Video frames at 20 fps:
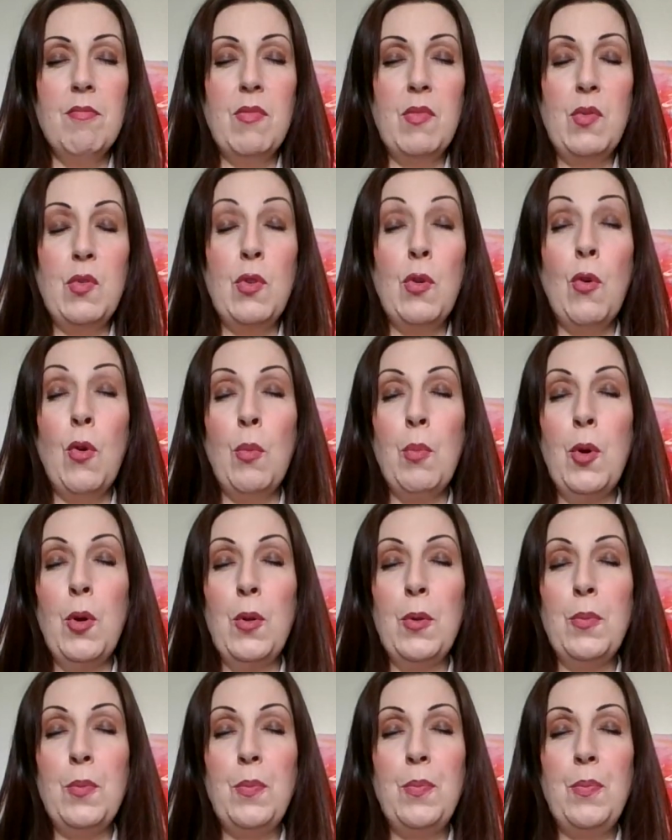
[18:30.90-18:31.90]

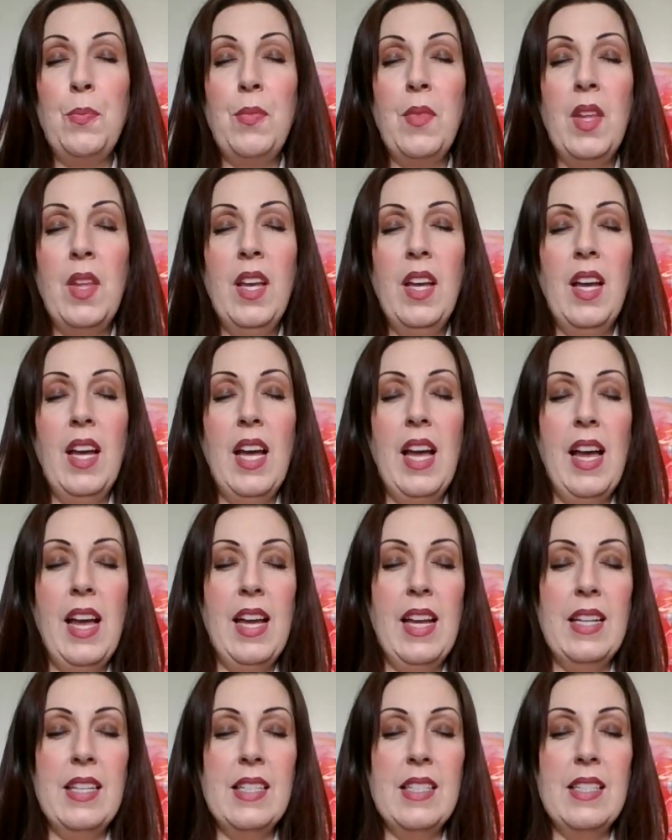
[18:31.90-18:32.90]
normal.
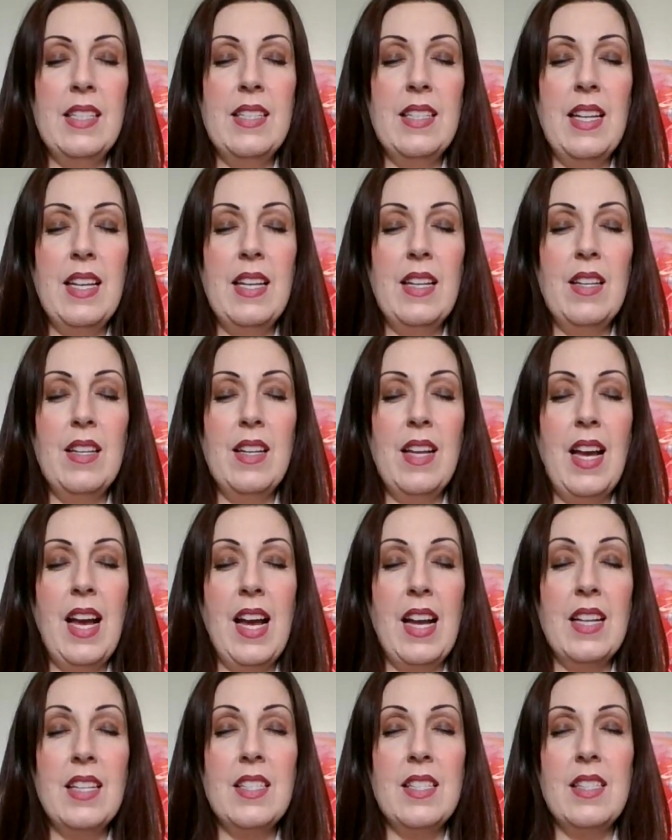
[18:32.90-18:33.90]
And
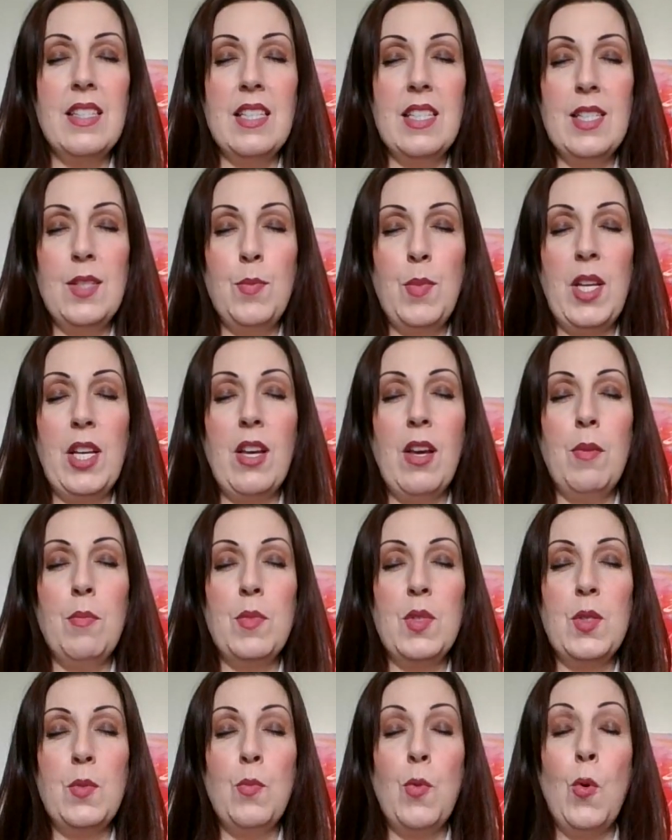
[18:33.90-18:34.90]
as this
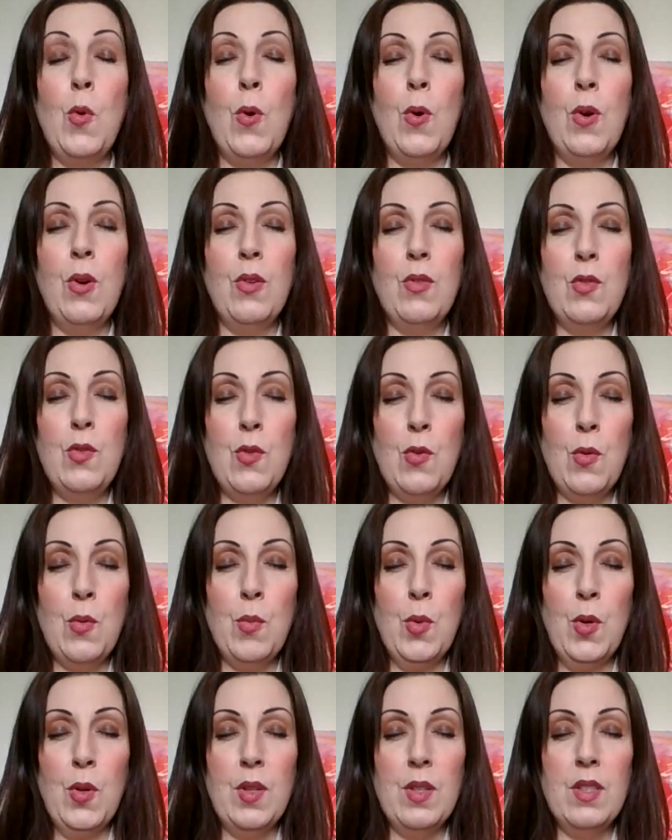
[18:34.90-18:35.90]
becomes more
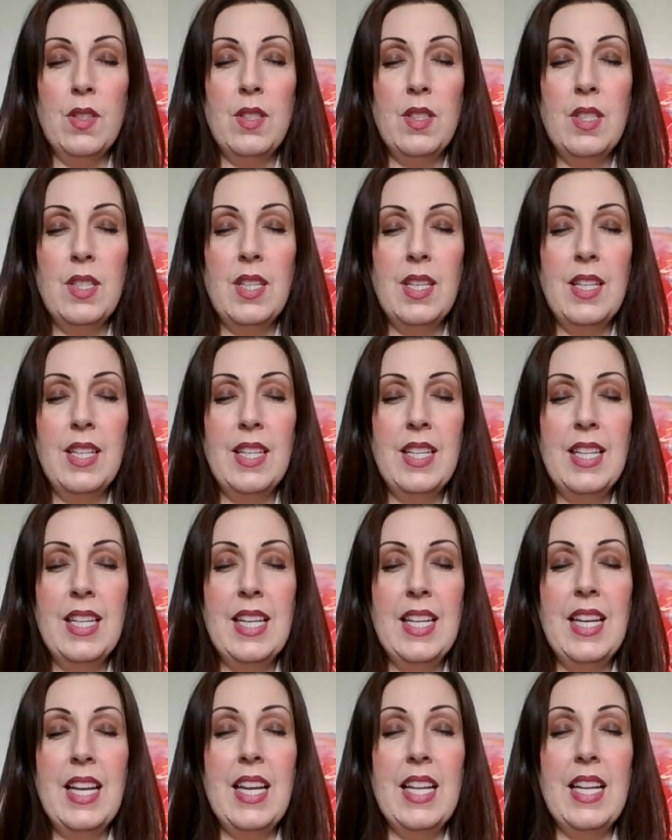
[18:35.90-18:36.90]
normal,
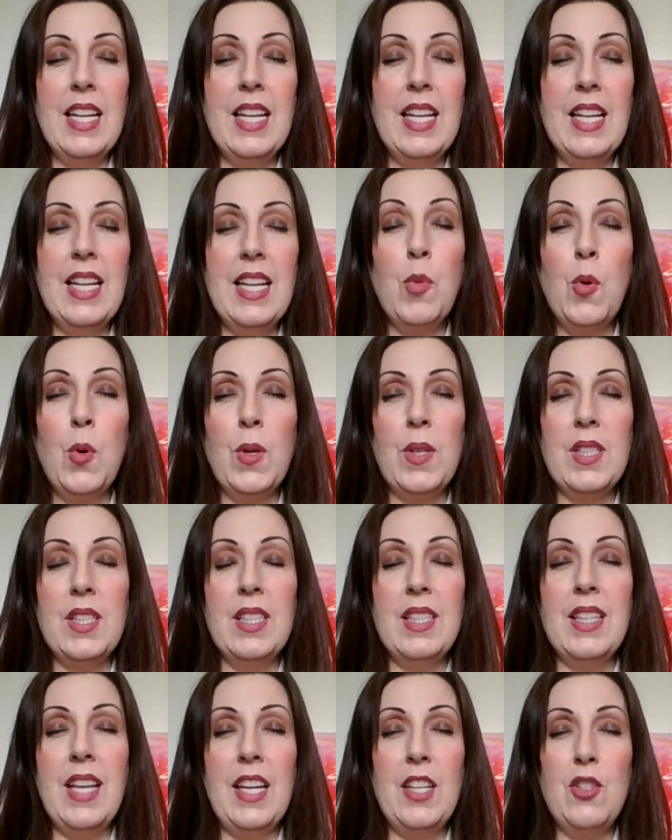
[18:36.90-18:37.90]
it is
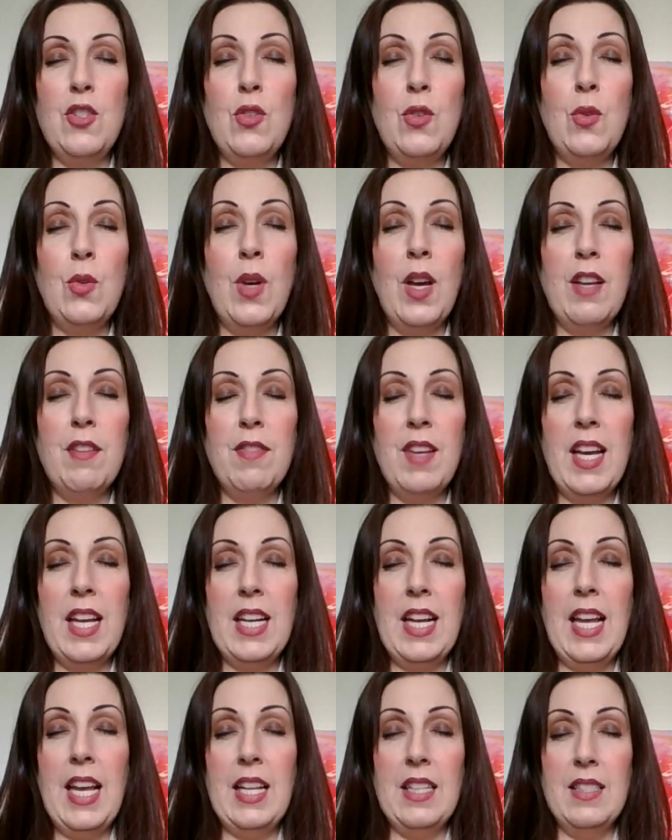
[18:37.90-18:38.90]
important that you have had a
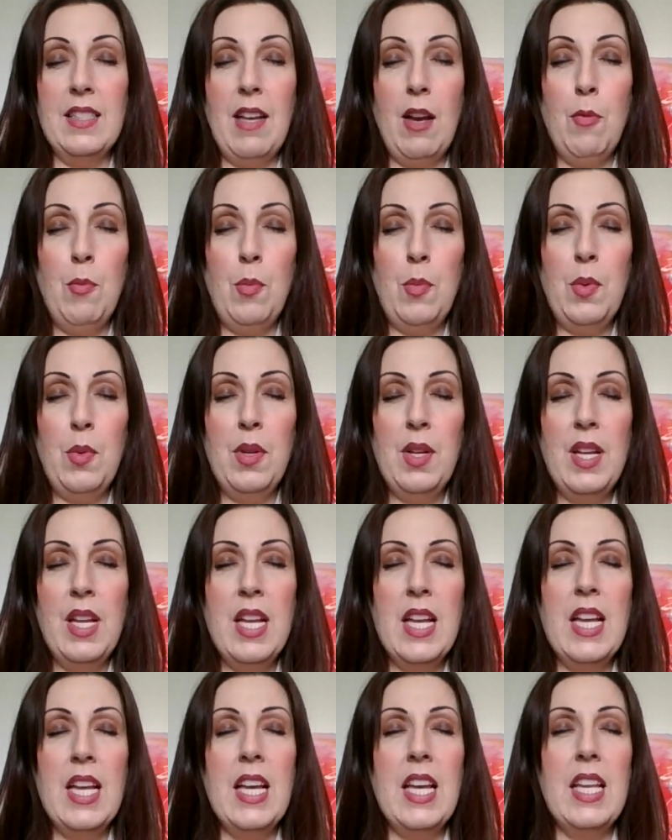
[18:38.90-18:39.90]
heads up.
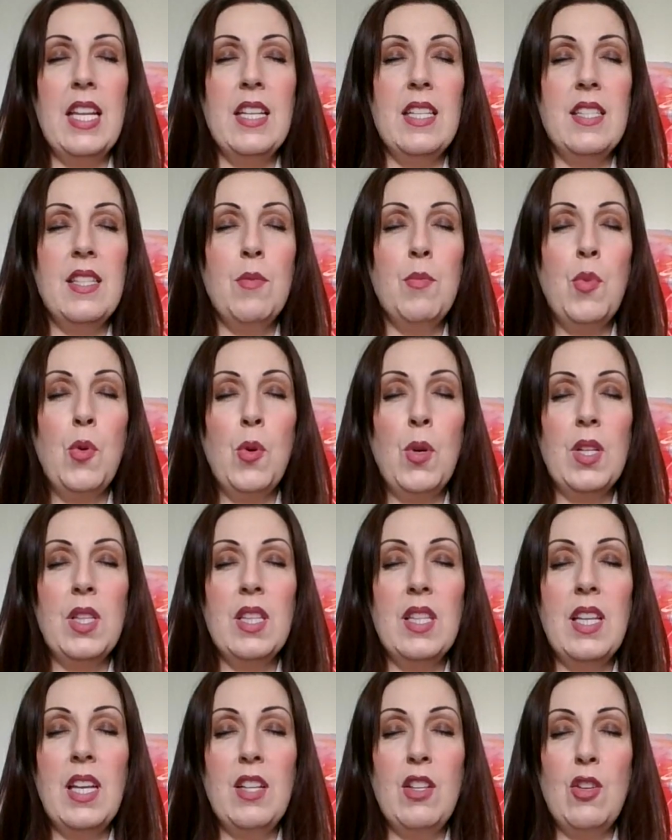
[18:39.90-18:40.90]
It is
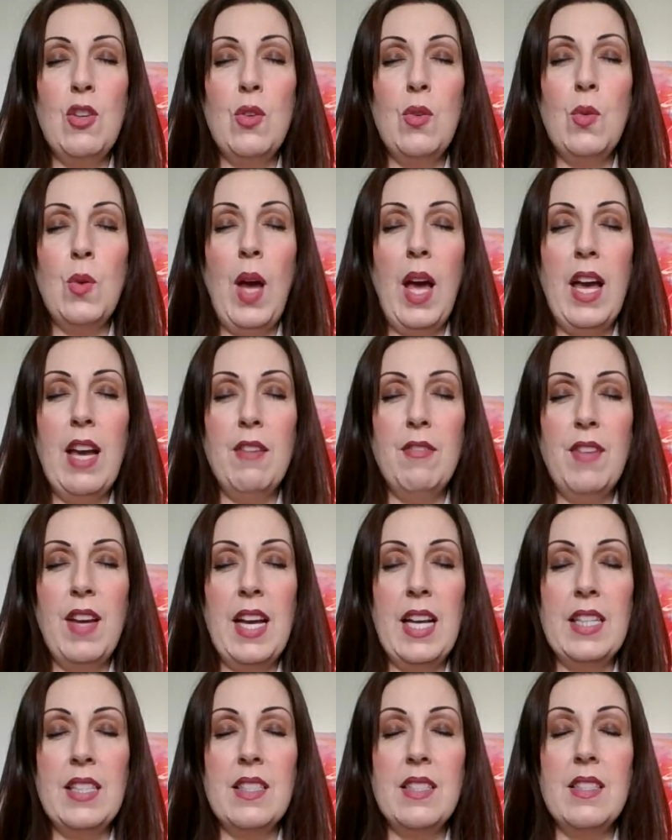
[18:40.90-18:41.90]
important that you have
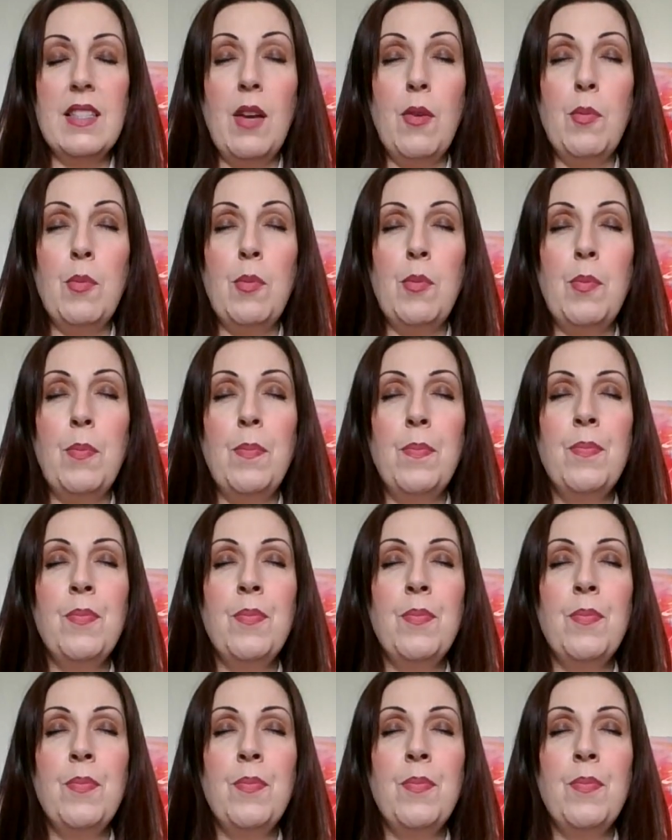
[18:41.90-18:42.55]
had some